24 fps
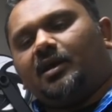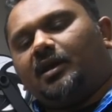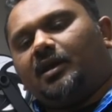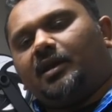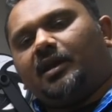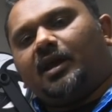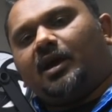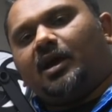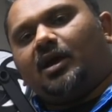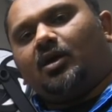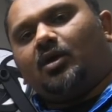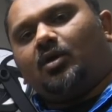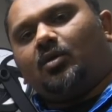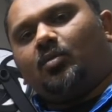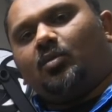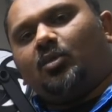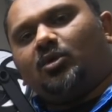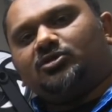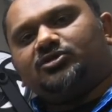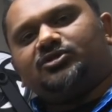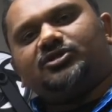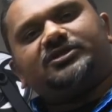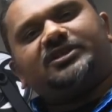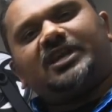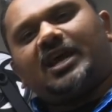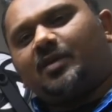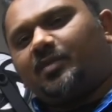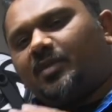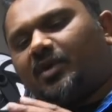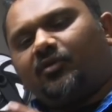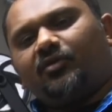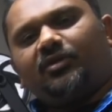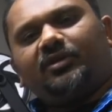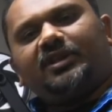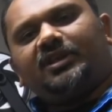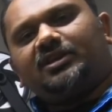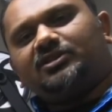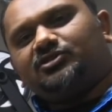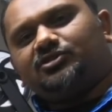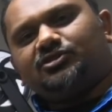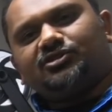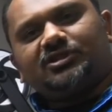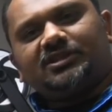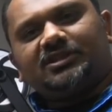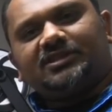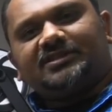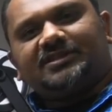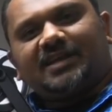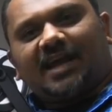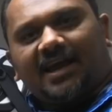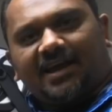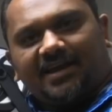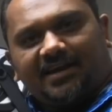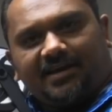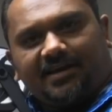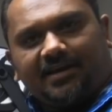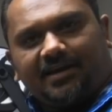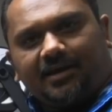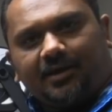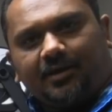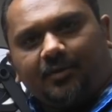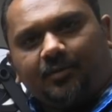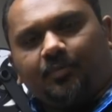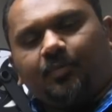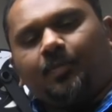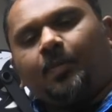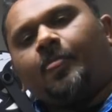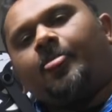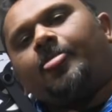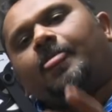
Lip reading: Now, most of the time, everything's usually tightened up,